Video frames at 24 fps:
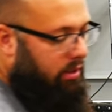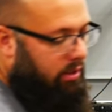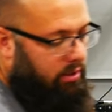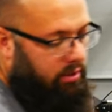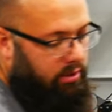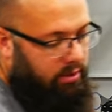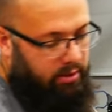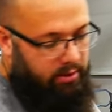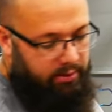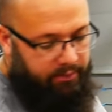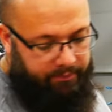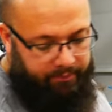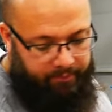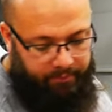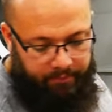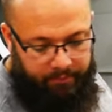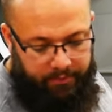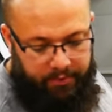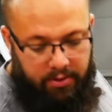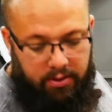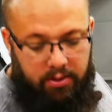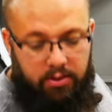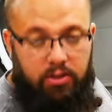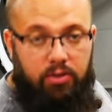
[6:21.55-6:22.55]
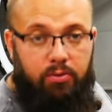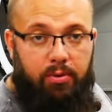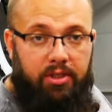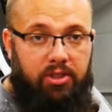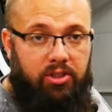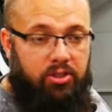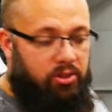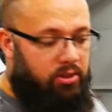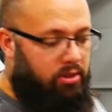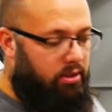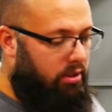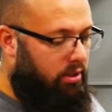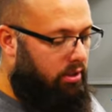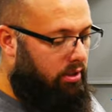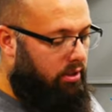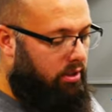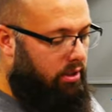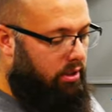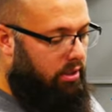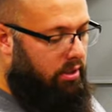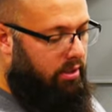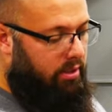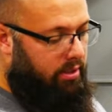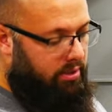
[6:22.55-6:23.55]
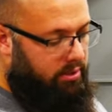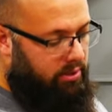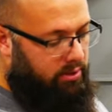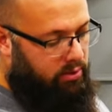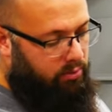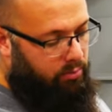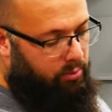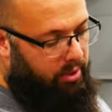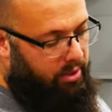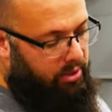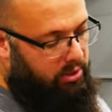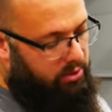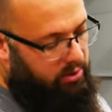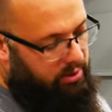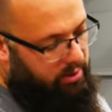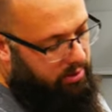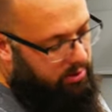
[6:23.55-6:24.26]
a switch. This switch